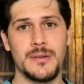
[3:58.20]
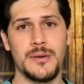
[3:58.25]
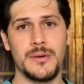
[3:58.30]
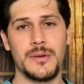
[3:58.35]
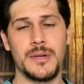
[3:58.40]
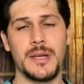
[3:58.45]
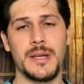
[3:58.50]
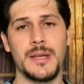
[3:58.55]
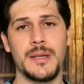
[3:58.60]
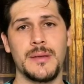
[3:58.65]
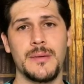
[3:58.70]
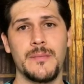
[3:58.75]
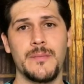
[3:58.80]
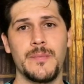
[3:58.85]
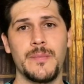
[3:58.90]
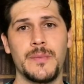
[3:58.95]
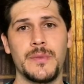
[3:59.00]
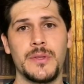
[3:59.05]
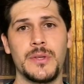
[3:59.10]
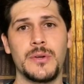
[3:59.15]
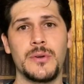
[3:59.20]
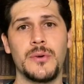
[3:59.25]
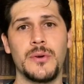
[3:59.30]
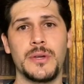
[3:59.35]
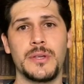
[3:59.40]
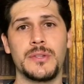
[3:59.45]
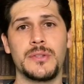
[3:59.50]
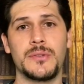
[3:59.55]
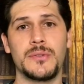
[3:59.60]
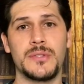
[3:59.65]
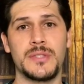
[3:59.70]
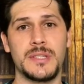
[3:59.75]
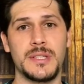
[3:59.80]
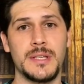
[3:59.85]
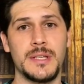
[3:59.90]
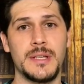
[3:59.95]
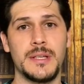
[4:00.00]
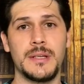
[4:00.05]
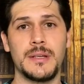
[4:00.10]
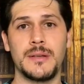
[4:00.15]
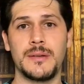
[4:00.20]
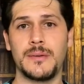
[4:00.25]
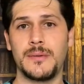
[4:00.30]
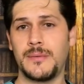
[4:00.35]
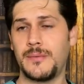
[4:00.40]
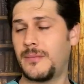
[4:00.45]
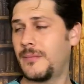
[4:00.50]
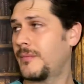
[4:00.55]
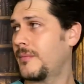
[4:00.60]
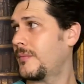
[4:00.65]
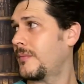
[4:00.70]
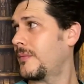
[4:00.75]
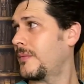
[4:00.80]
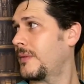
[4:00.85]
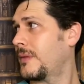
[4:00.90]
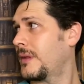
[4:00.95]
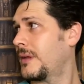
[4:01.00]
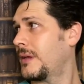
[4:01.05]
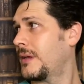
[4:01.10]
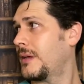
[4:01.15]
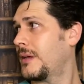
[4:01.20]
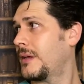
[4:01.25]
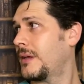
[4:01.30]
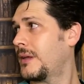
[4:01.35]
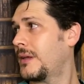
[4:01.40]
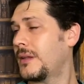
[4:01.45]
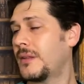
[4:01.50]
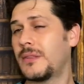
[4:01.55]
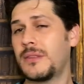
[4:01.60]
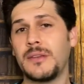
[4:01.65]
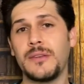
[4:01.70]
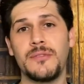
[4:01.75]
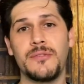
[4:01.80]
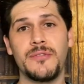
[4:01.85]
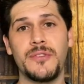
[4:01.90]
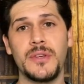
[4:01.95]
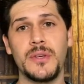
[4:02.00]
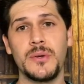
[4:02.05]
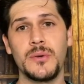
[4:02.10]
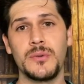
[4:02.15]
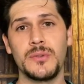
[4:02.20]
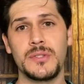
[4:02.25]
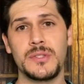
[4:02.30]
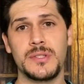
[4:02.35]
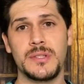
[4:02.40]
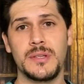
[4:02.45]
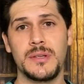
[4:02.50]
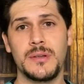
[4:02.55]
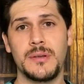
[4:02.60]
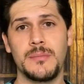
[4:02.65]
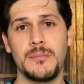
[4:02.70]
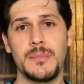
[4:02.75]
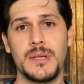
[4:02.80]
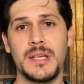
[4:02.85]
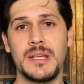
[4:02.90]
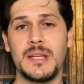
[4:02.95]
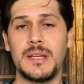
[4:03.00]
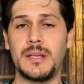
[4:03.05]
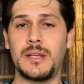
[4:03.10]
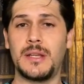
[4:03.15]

okay? You're going to see diffuse, meaning